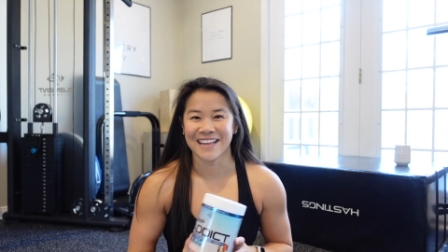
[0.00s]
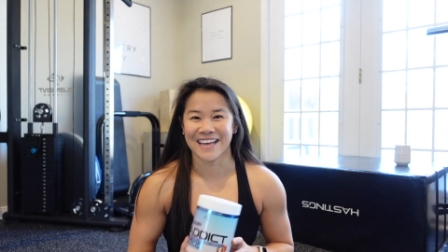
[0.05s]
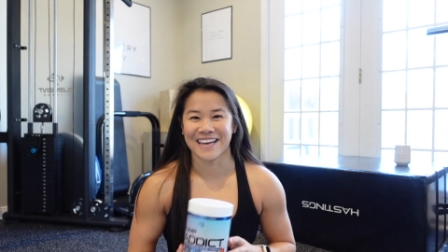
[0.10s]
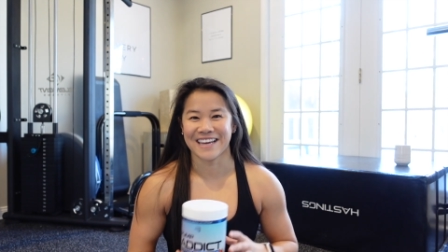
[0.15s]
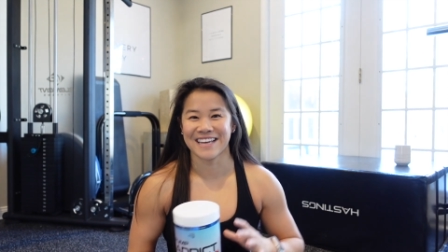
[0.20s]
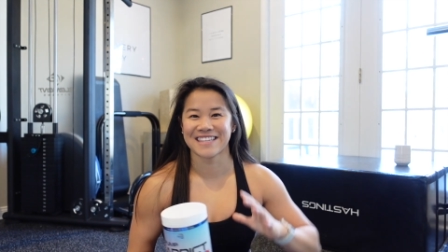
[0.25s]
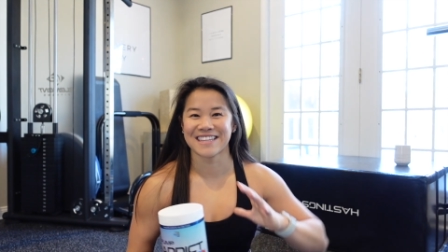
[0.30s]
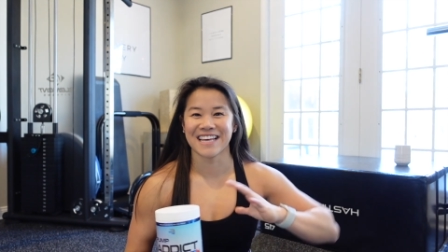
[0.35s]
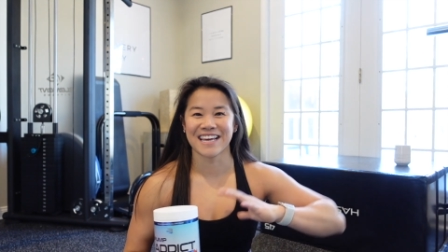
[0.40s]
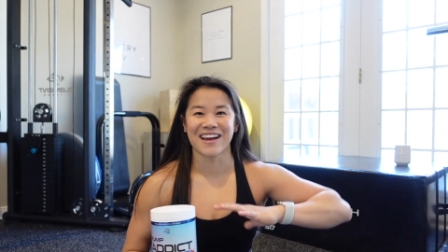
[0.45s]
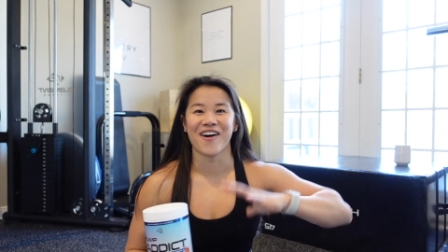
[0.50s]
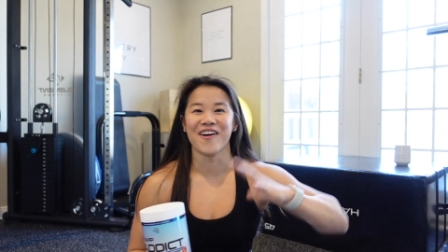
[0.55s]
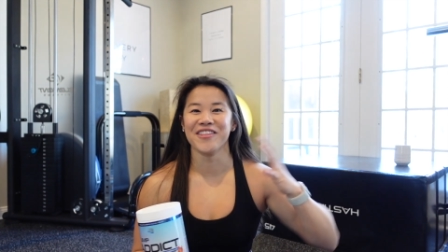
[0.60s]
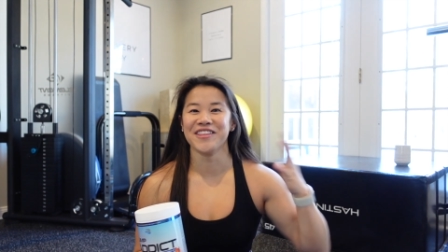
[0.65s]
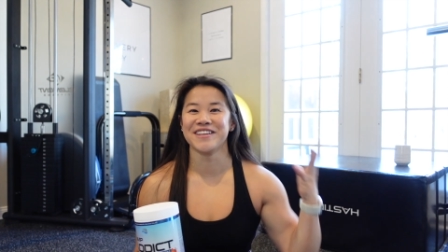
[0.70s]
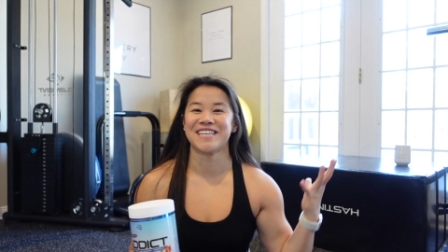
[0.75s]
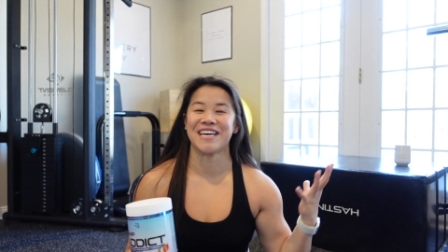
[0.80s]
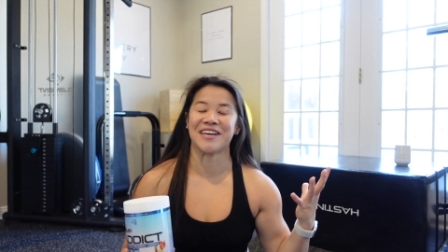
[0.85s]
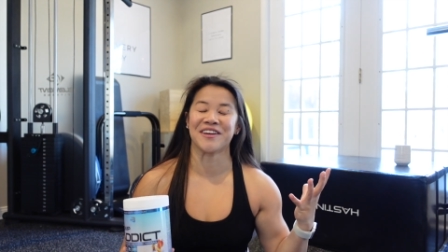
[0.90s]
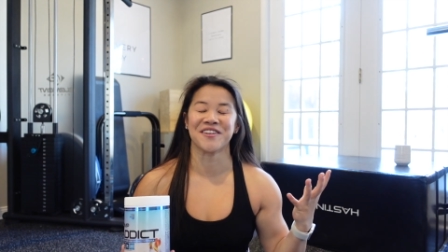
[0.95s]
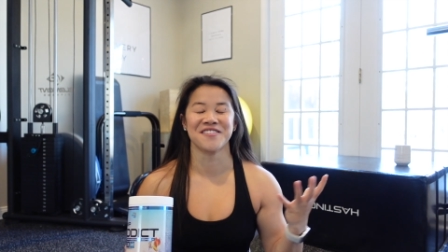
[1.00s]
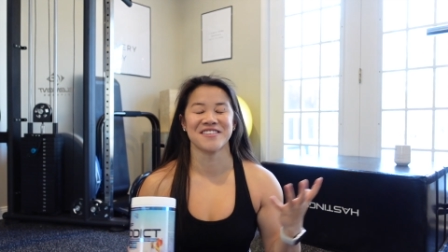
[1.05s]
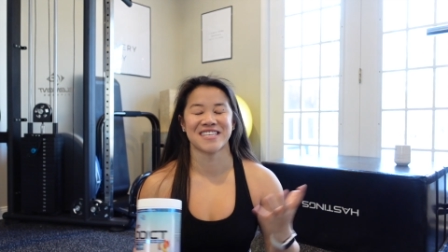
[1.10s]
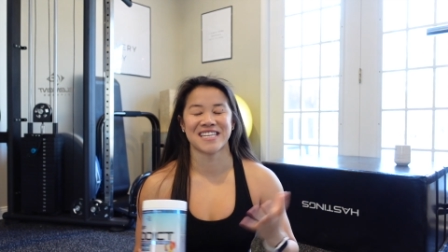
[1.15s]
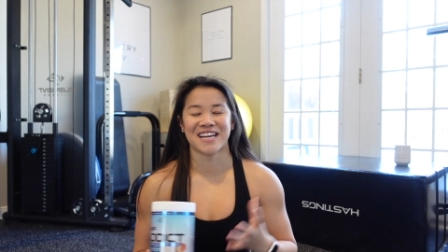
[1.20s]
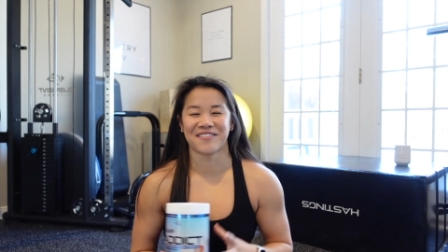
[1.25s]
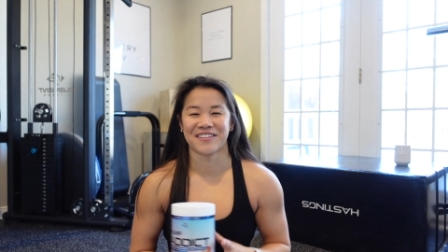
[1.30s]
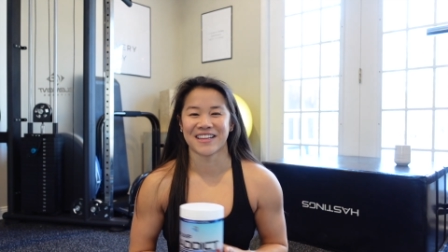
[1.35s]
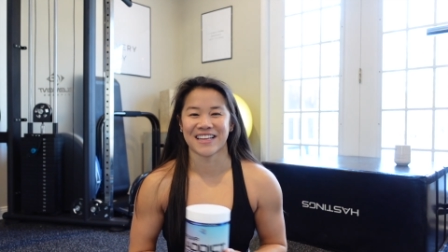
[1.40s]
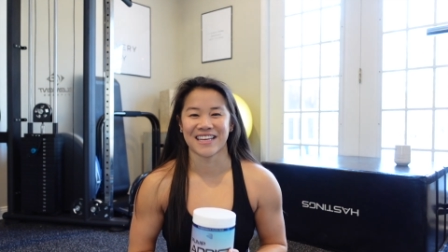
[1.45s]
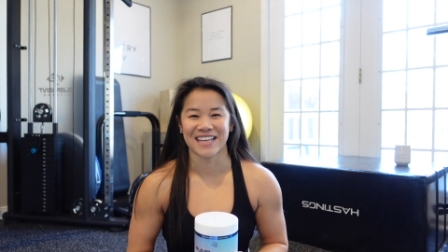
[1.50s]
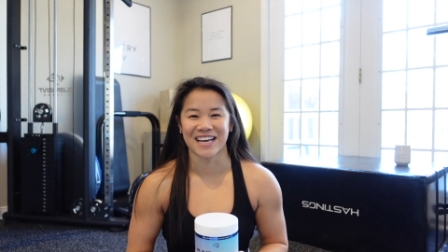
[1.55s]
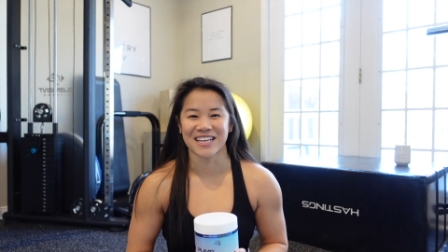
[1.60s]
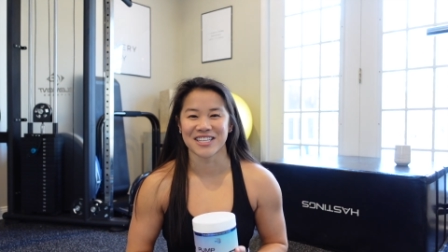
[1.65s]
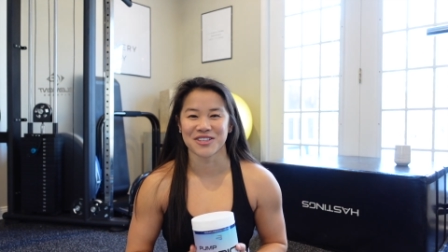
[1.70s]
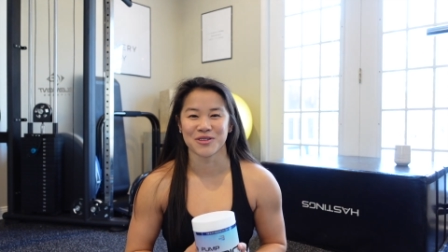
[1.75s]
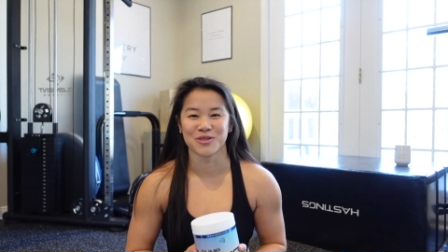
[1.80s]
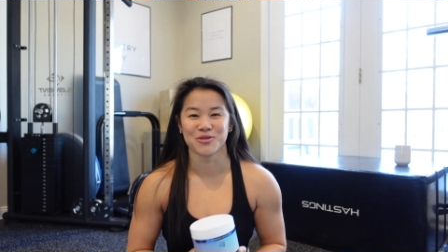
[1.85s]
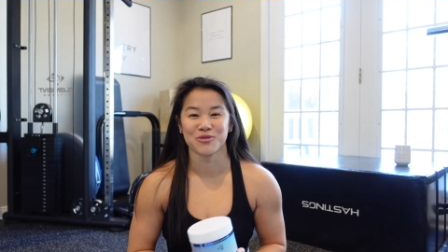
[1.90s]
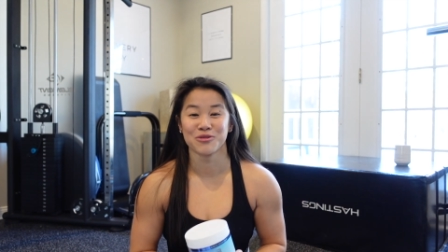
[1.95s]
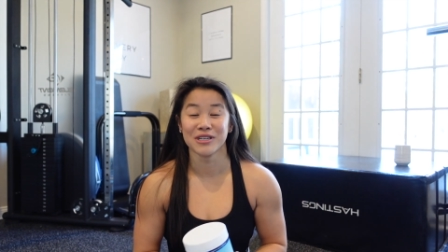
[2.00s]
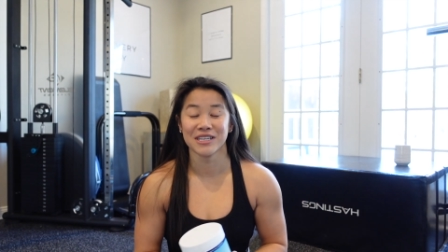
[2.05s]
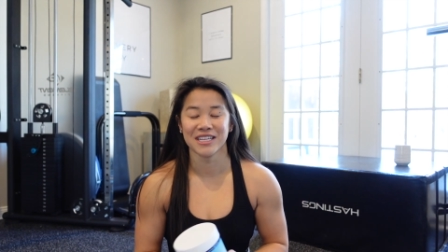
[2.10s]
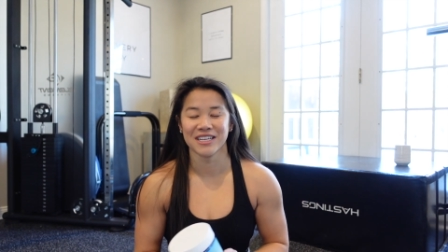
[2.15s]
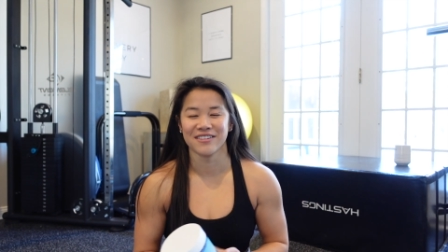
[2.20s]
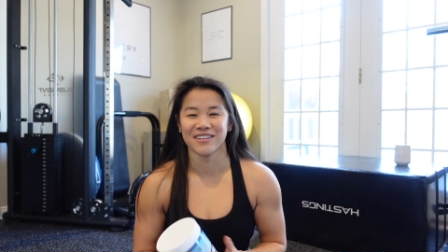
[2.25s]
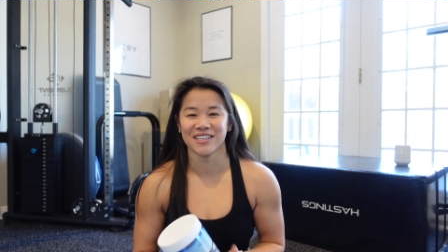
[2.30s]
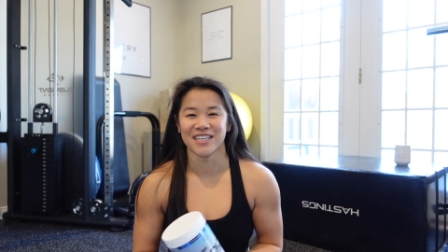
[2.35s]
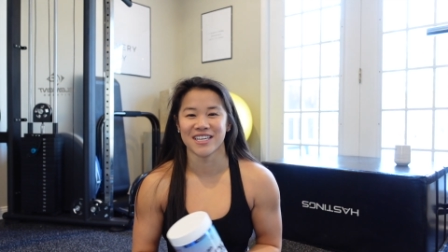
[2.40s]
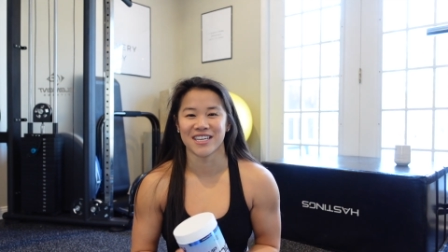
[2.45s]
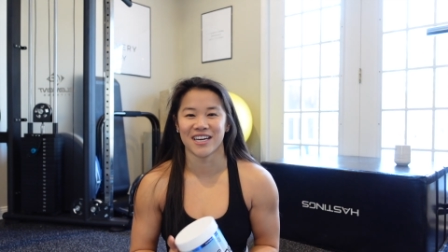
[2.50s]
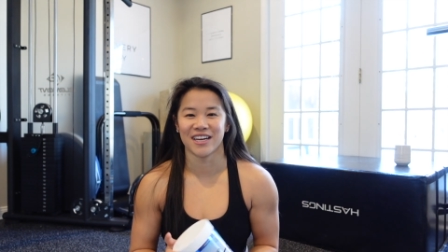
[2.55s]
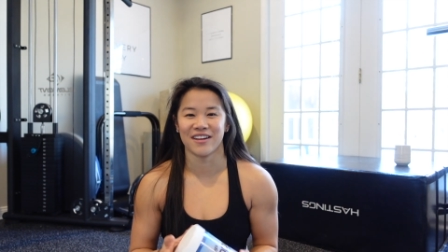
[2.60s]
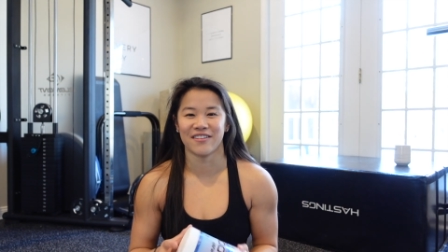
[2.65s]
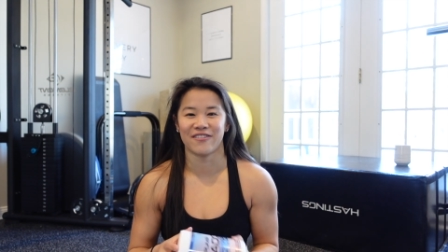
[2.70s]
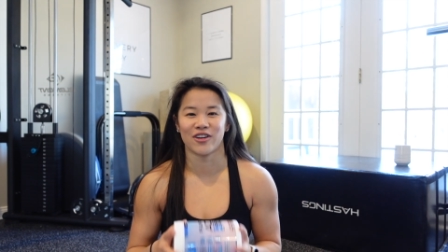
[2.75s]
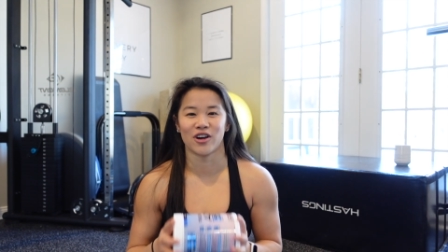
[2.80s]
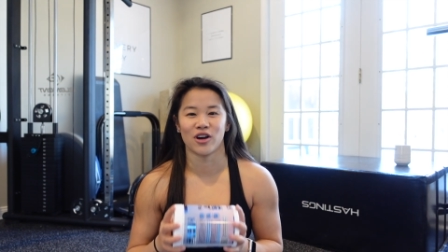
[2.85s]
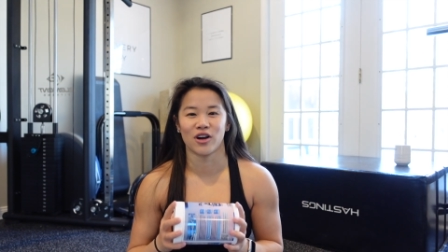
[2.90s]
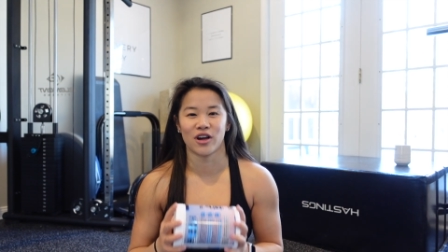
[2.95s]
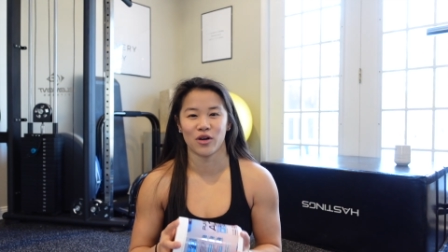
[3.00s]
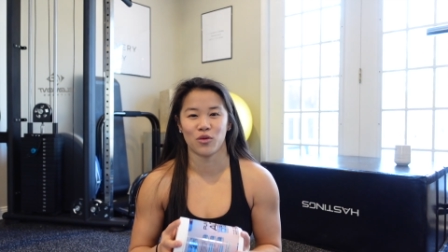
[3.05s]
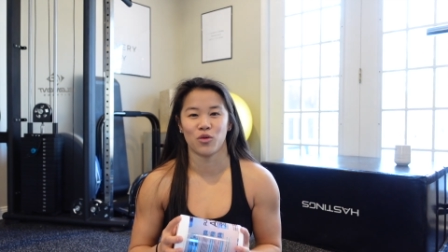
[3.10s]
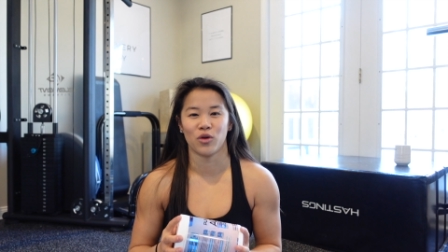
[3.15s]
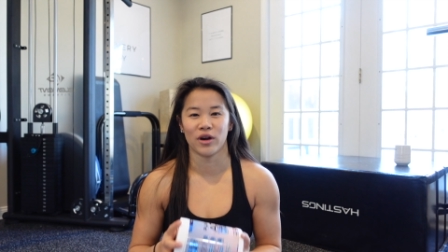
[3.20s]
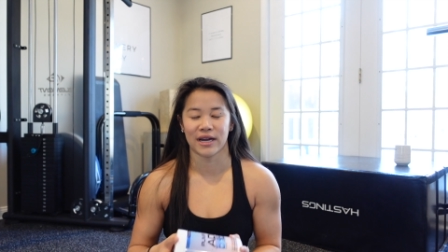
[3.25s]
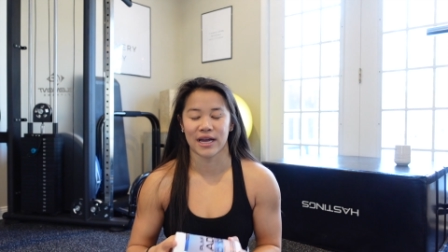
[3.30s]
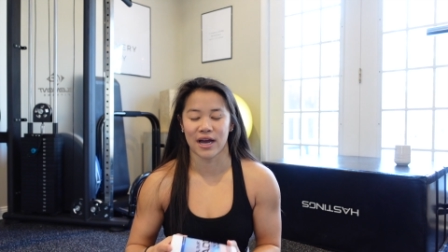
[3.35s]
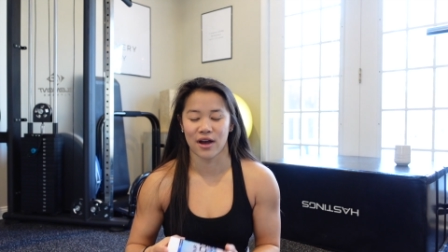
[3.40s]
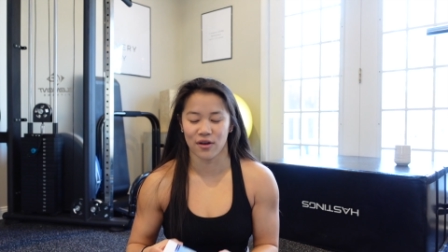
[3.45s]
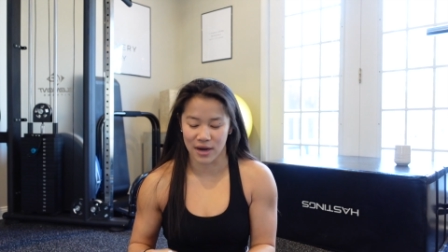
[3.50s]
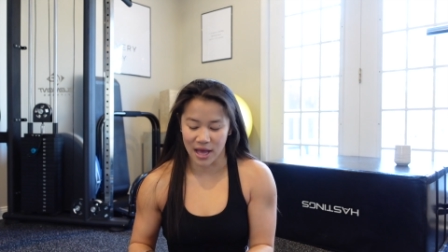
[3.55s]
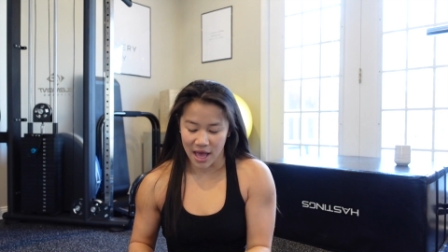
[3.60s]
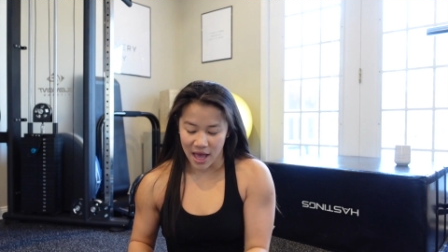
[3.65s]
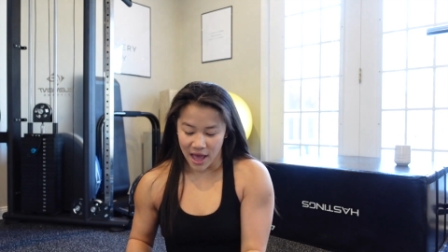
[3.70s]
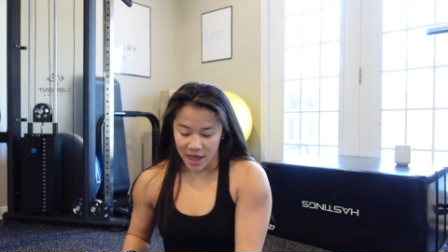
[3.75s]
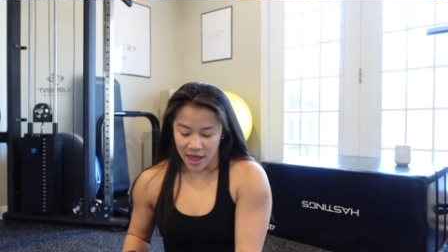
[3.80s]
Like, it's like all the tingles and everything like that. So it's really, really good for a good workout.